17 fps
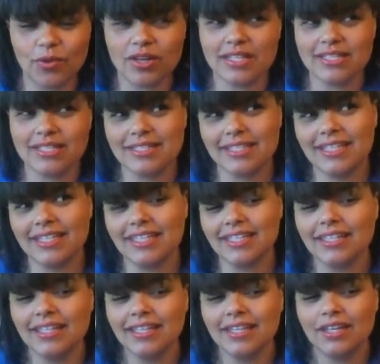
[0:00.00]
of want to
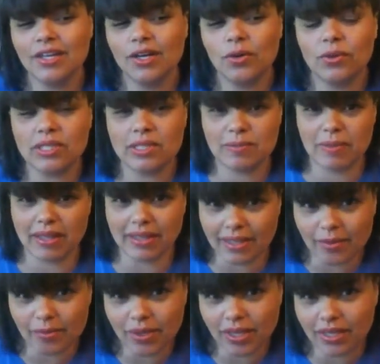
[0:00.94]
see what's my
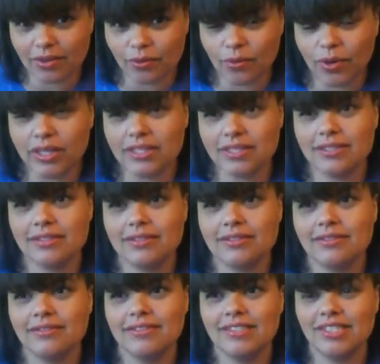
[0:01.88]
limit,
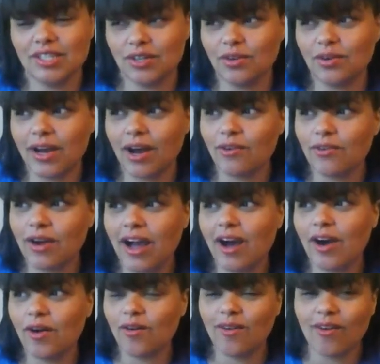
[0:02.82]

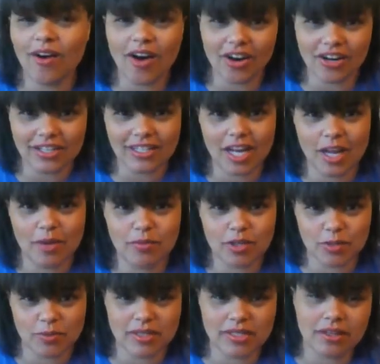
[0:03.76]
how hard can I
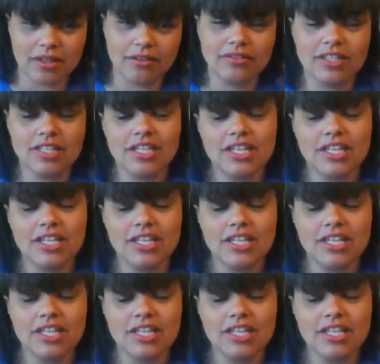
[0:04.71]
push myself?